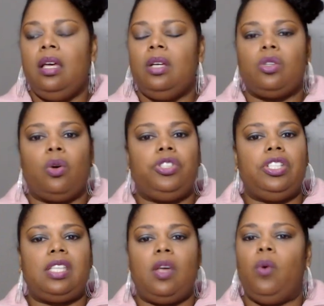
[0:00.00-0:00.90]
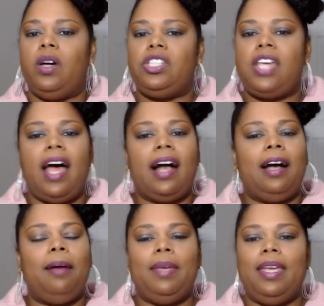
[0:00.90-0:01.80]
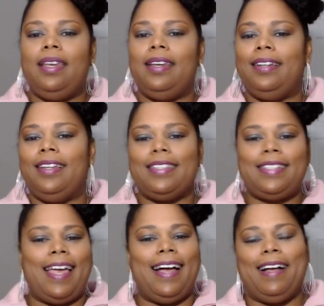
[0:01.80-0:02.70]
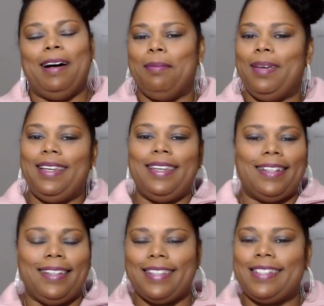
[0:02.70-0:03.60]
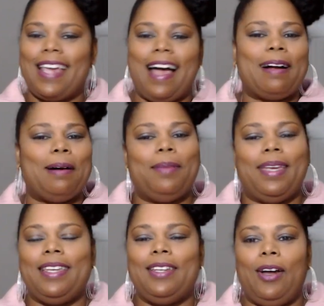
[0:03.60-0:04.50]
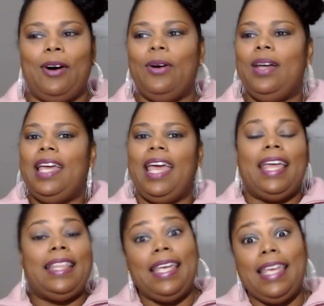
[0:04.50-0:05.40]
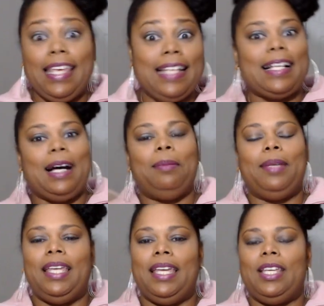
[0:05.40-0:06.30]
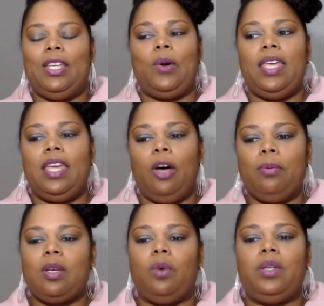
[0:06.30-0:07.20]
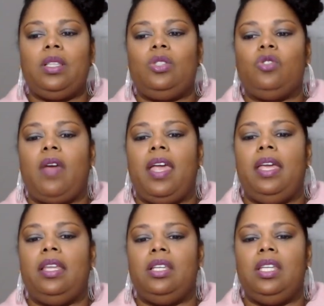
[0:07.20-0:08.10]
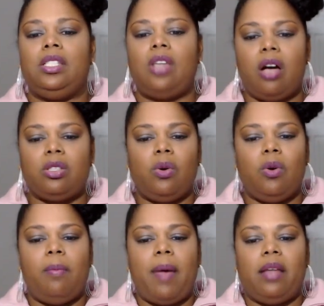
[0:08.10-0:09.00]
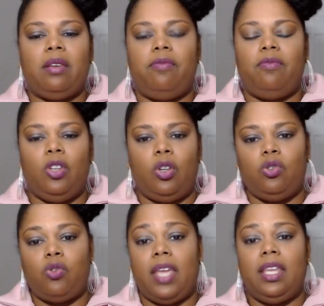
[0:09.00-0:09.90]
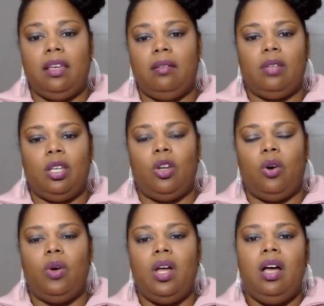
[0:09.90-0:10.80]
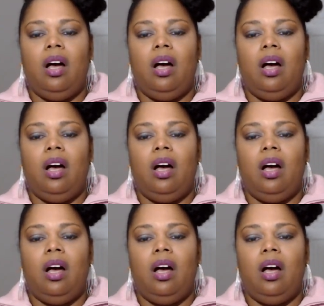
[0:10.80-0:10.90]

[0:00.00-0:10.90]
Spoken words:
So she said one child come in and another child come in, then another child come in, you know, and then he's coming in, you know, he helps her with the drain and he talks to her about the, you know, draining, you know,